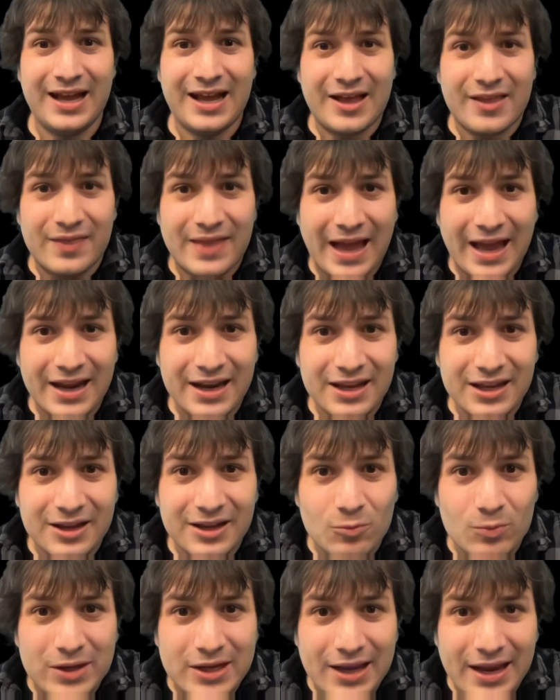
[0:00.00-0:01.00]
that
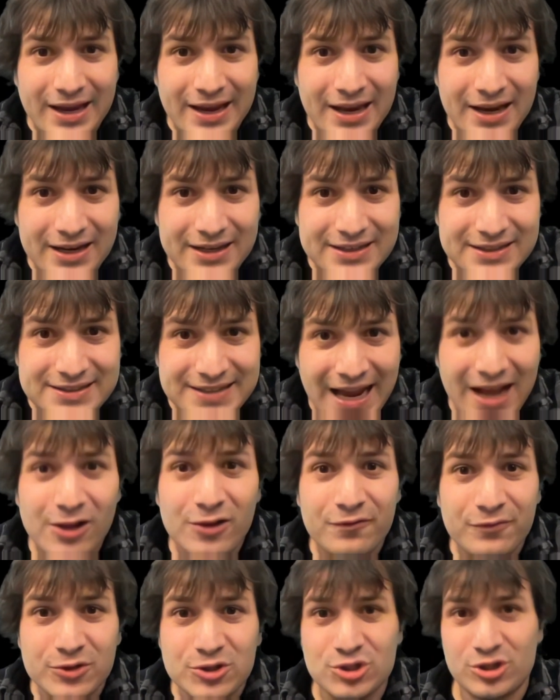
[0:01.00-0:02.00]
we can tell
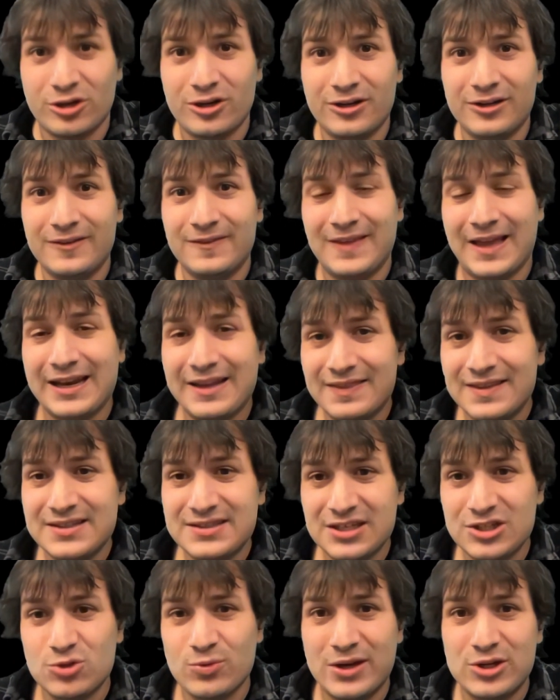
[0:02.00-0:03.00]
for sure that in this
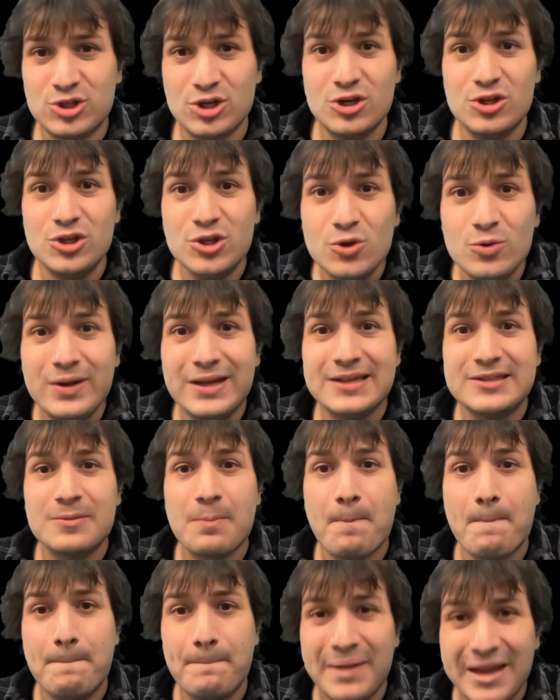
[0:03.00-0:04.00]
situation, u is
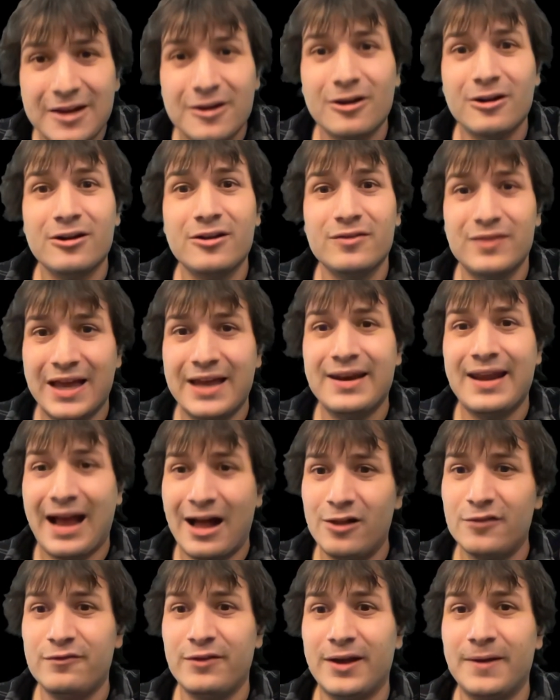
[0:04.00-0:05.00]
bigger than
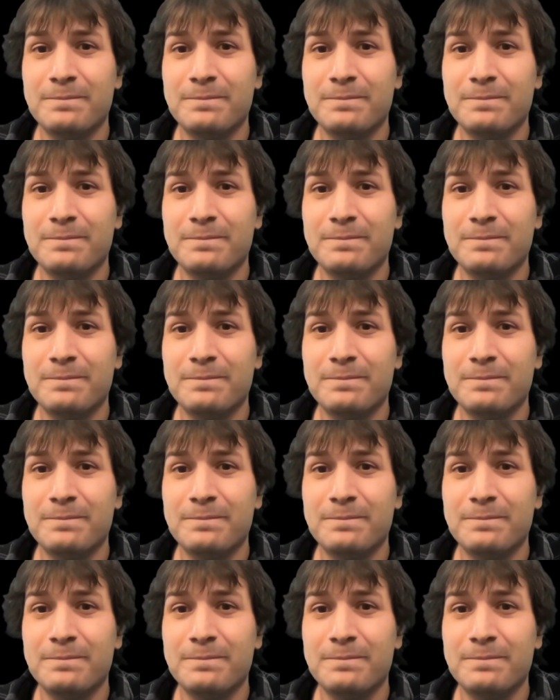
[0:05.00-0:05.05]
alpha.